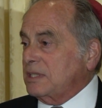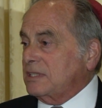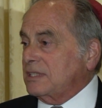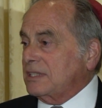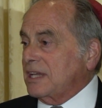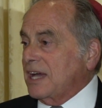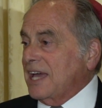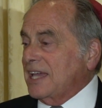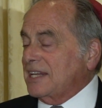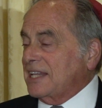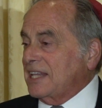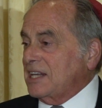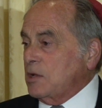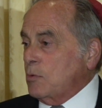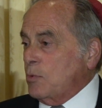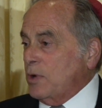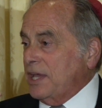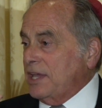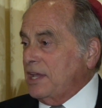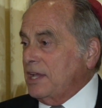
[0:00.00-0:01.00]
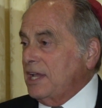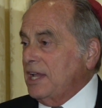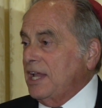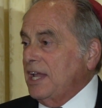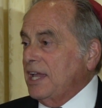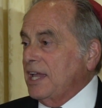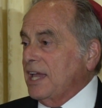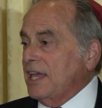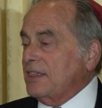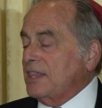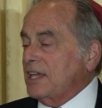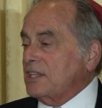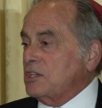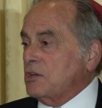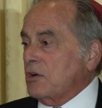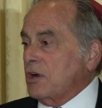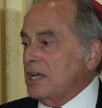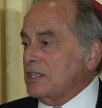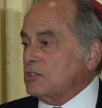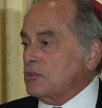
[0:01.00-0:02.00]
denied anyway, and then
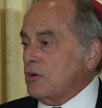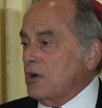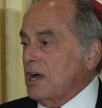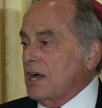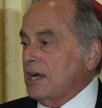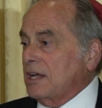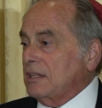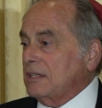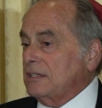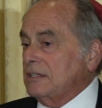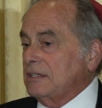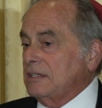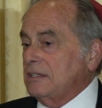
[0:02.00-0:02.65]
you're on trial.